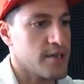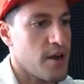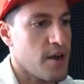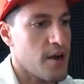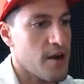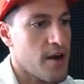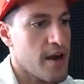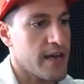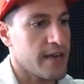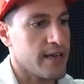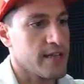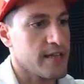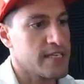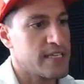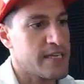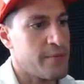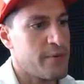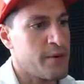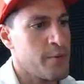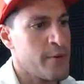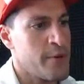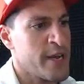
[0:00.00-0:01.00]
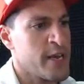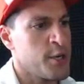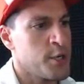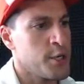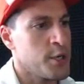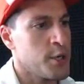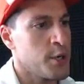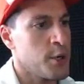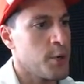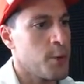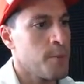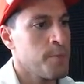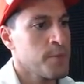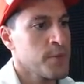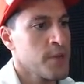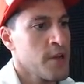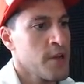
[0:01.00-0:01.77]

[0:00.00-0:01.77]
Alright, let's see what we can do.